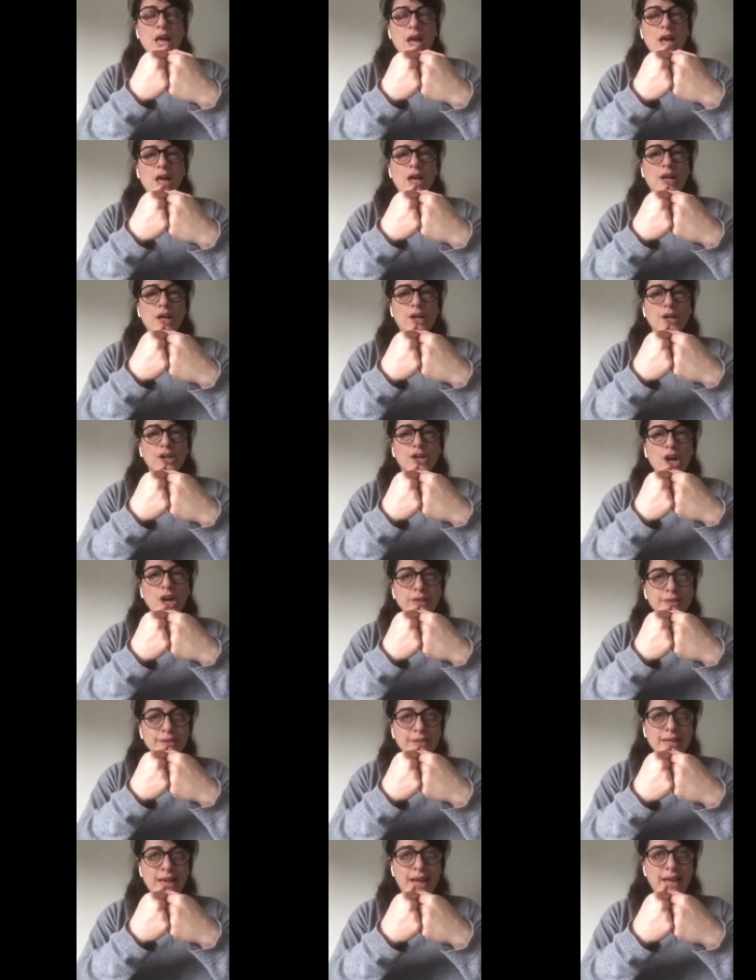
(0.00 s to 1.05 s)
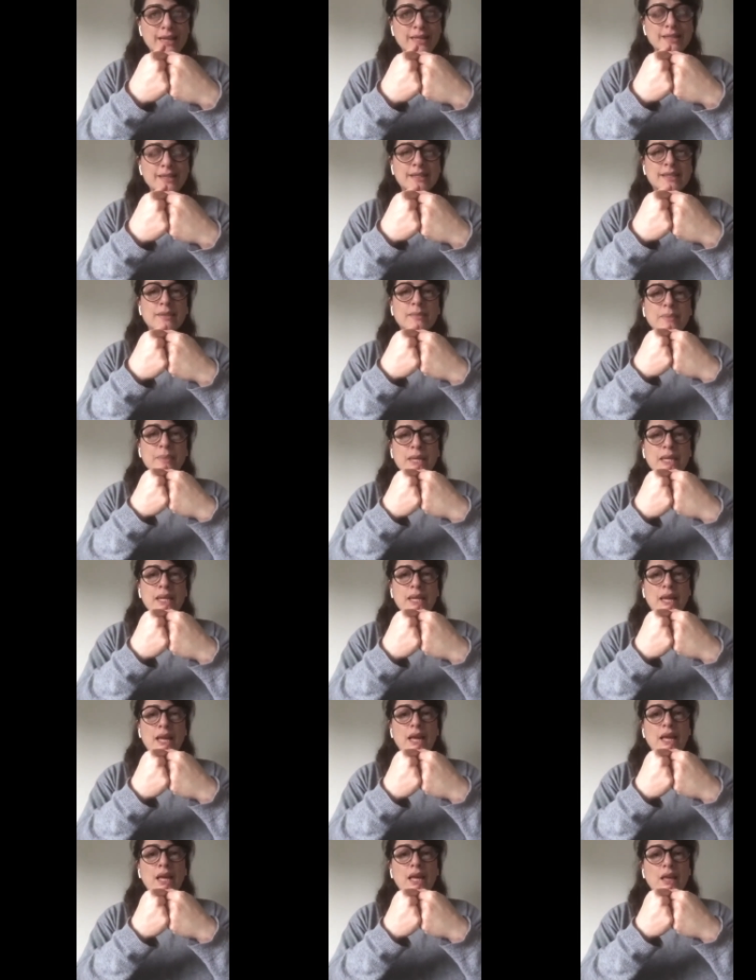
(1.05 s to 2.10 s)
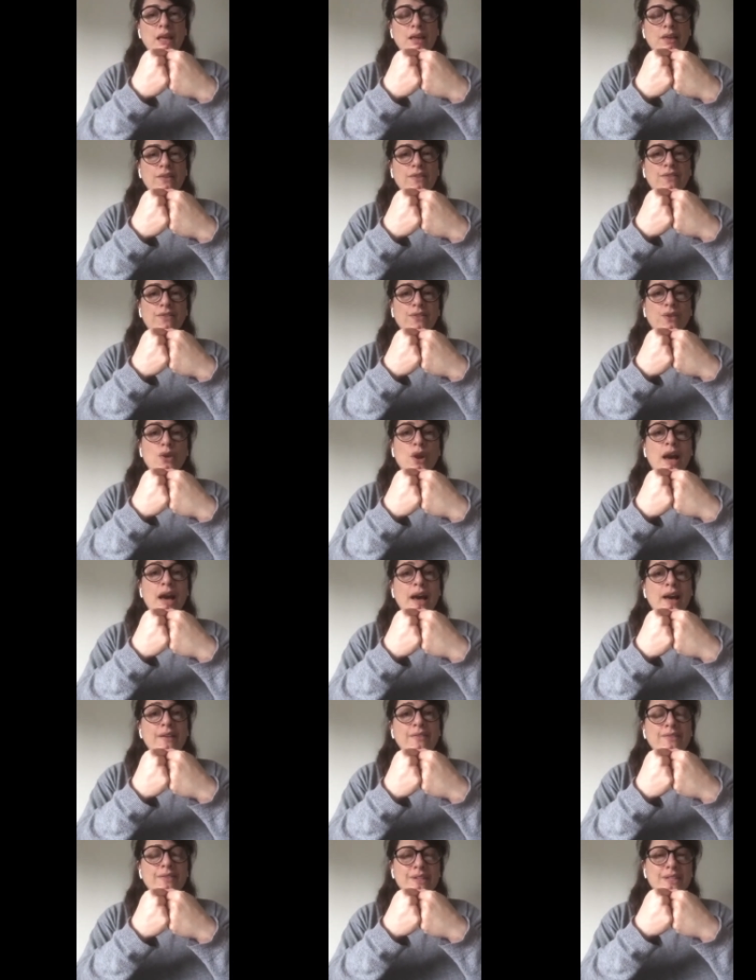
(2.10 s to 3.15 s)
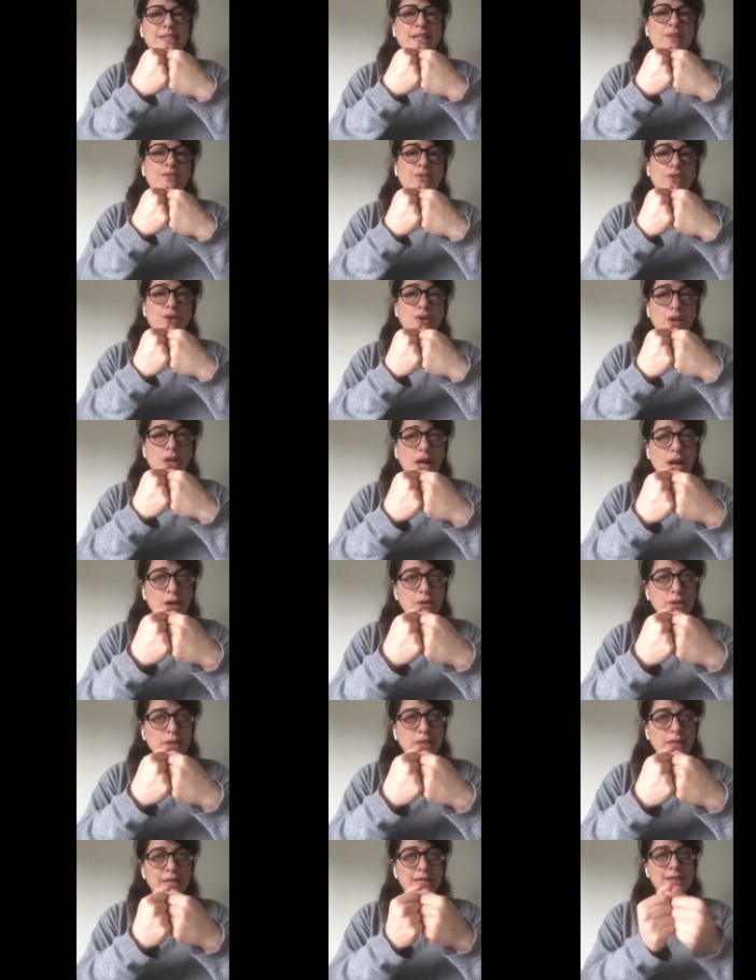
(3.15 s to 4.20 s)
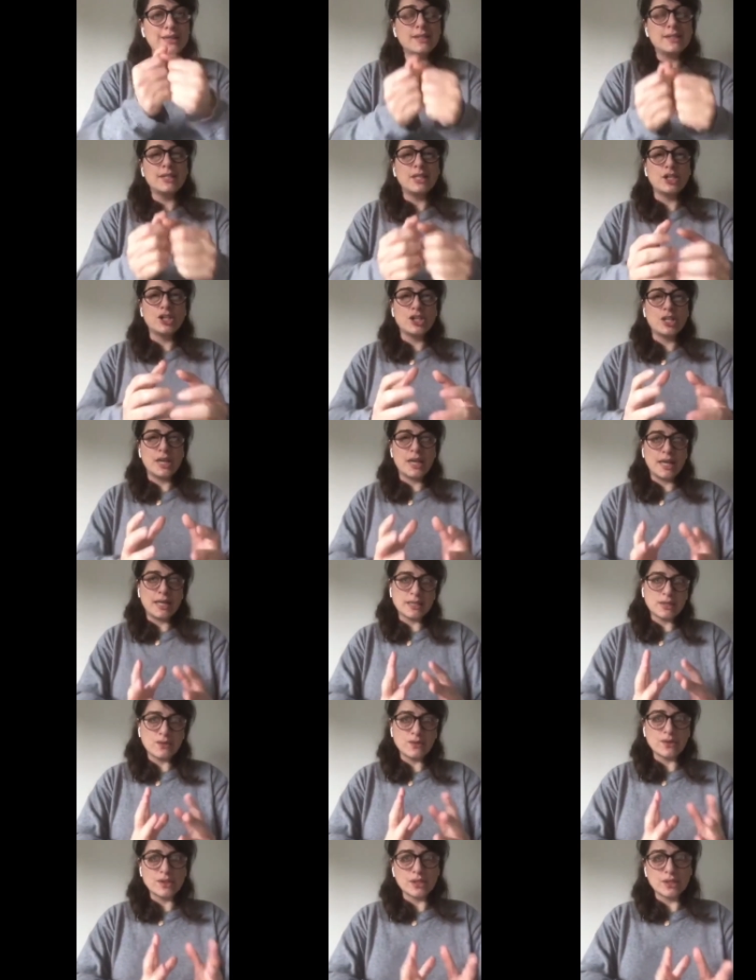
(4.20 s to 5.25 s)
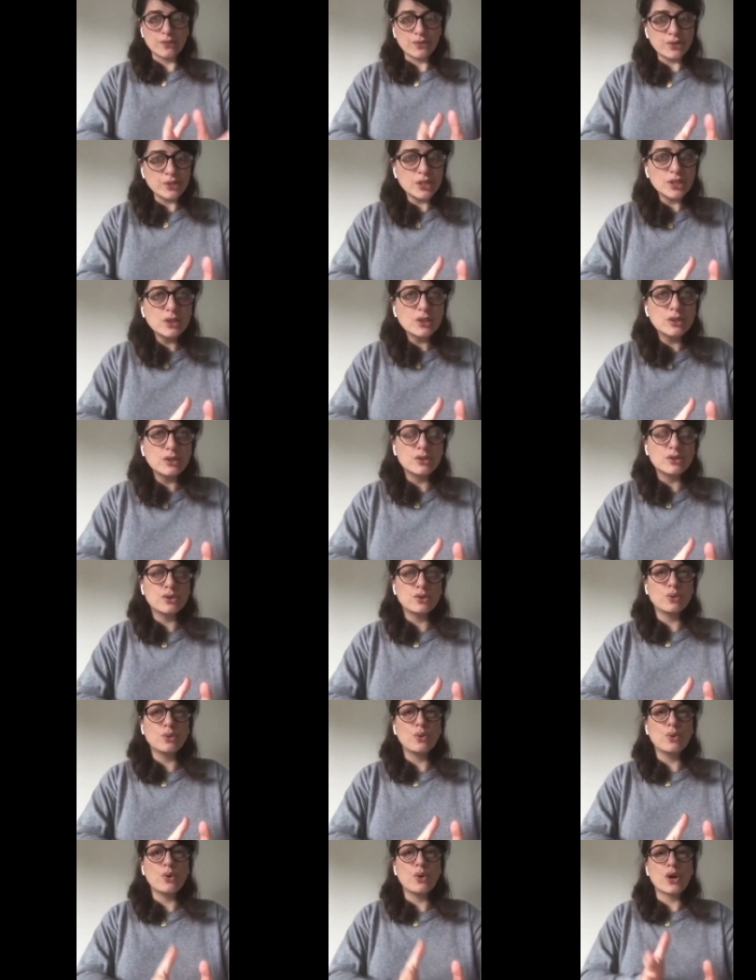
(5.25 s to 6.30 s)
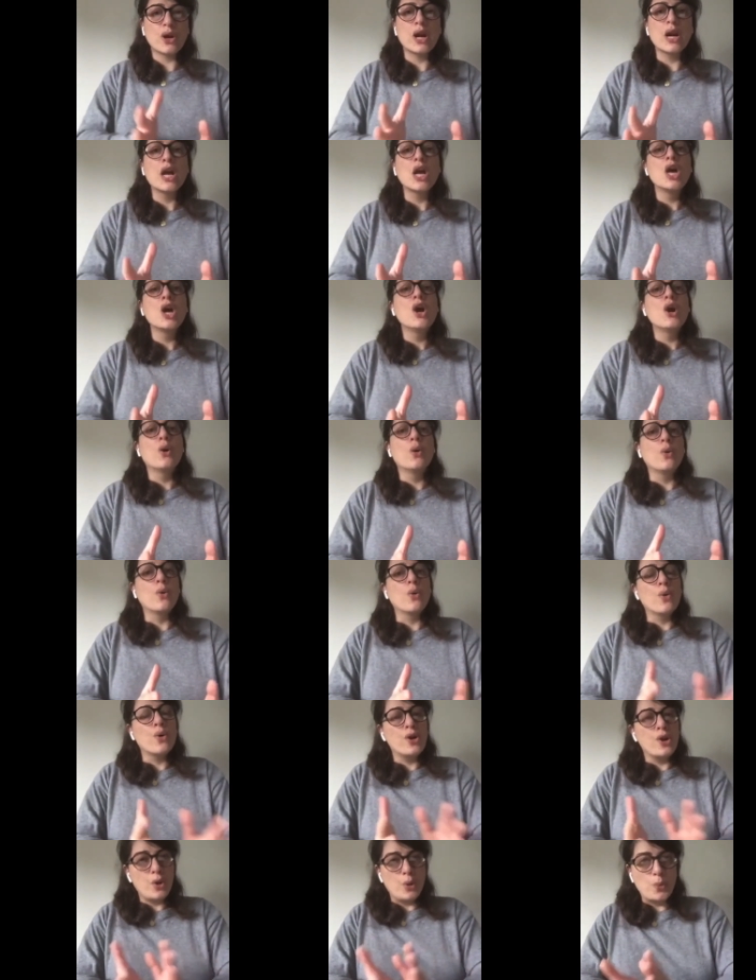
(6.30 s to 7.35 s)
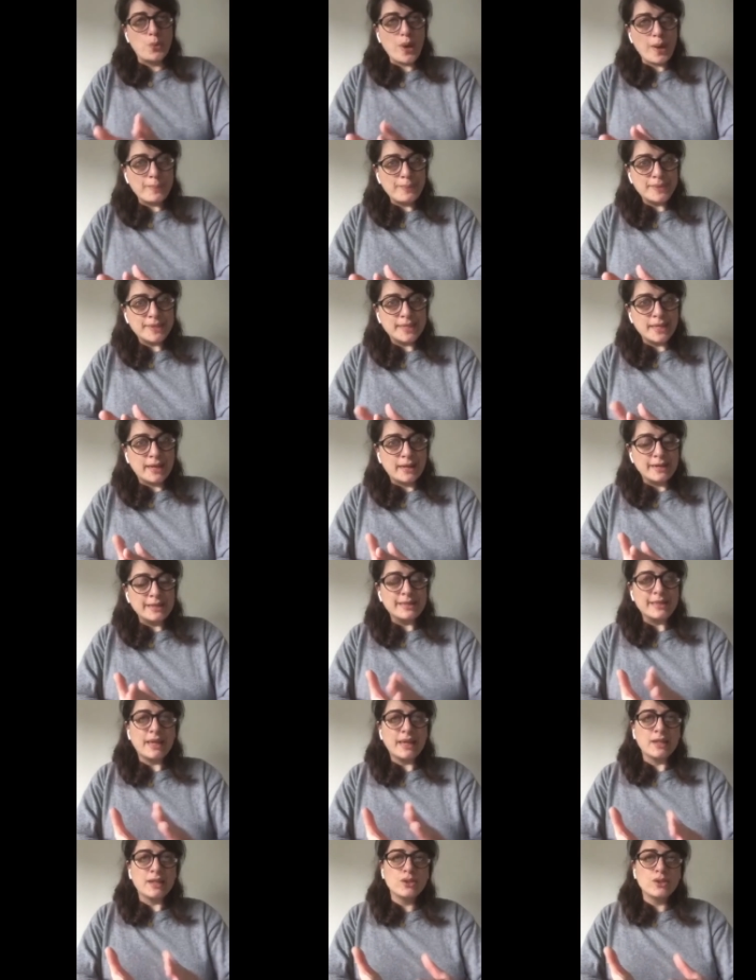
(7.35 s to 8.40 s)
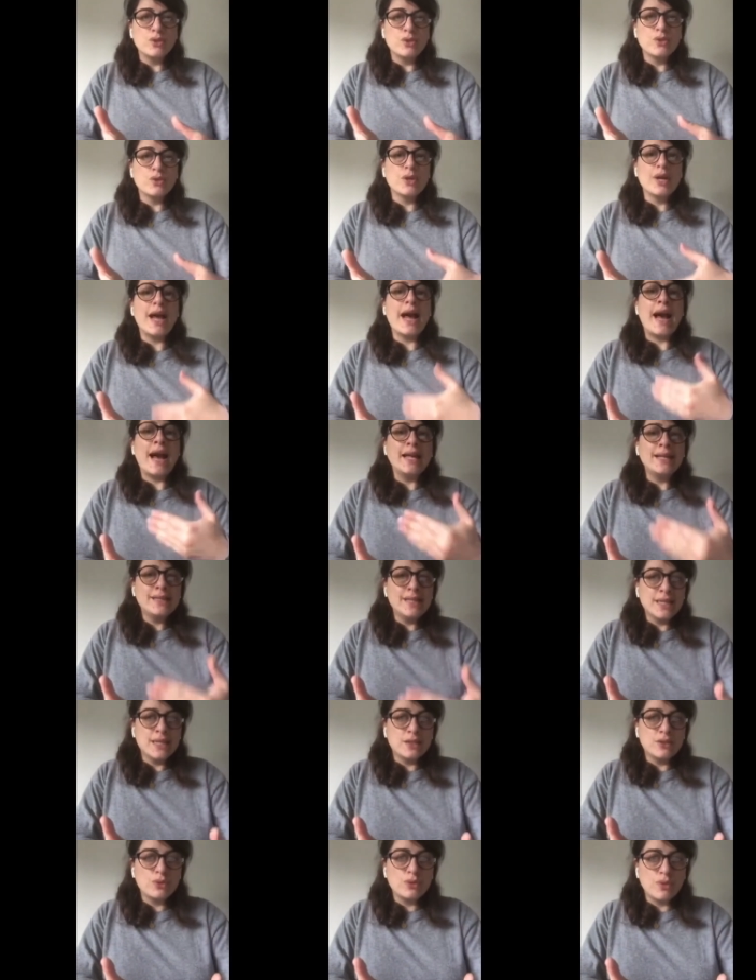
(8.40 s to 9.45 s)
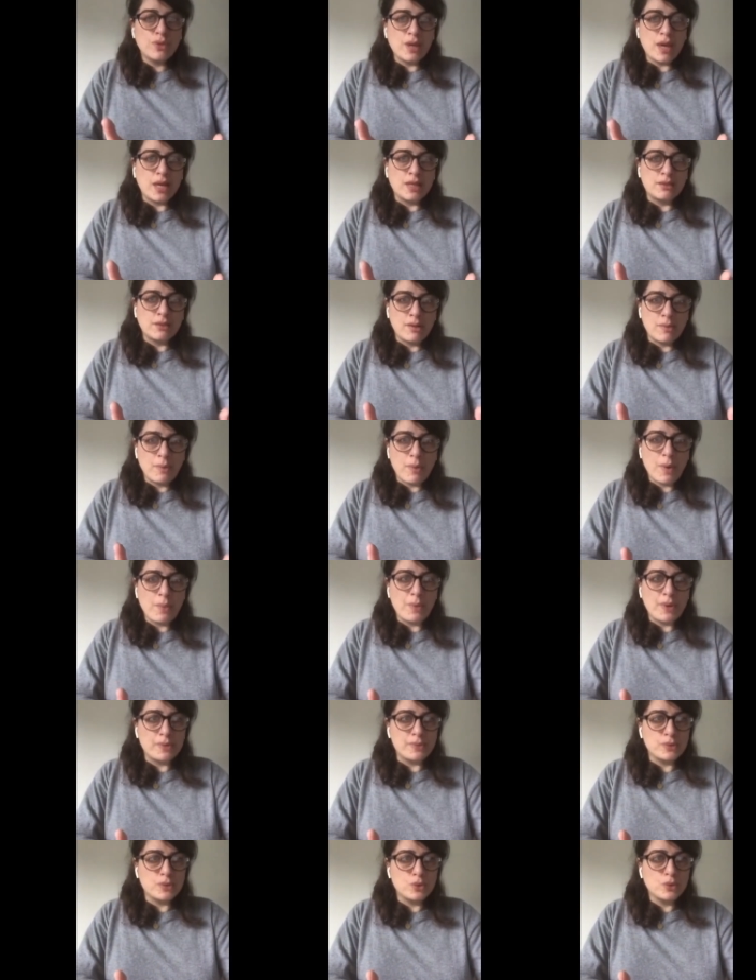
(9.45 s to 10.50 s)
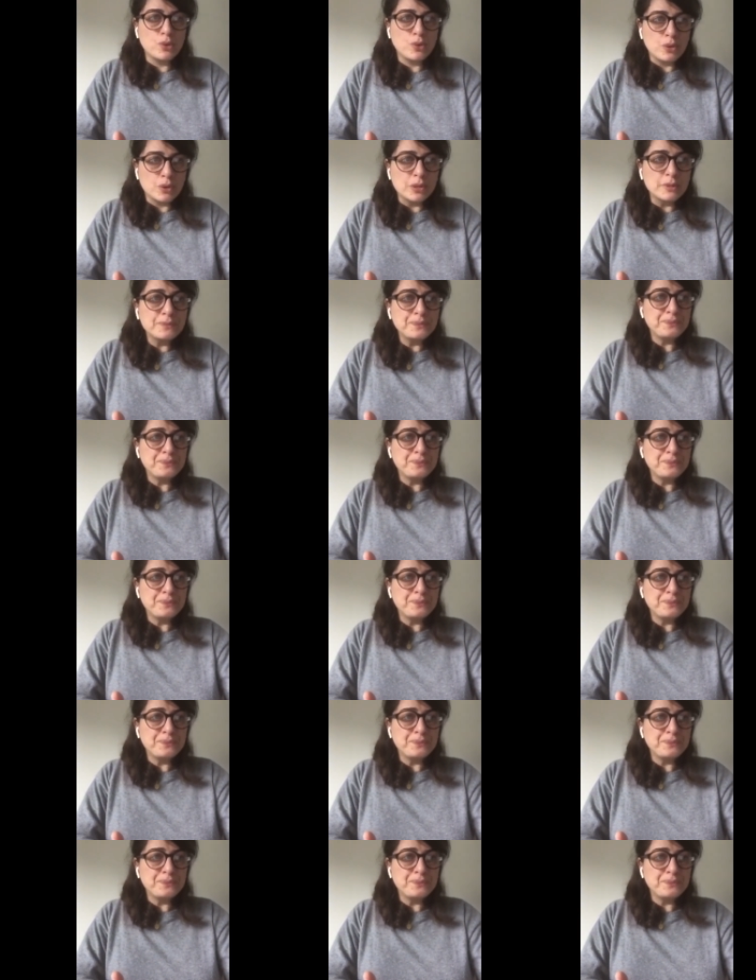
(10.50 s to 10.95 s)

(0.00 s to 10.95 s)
uh, context, meaning if you have several outlets such as the physical store or a website and you're adding to that a pop-up store,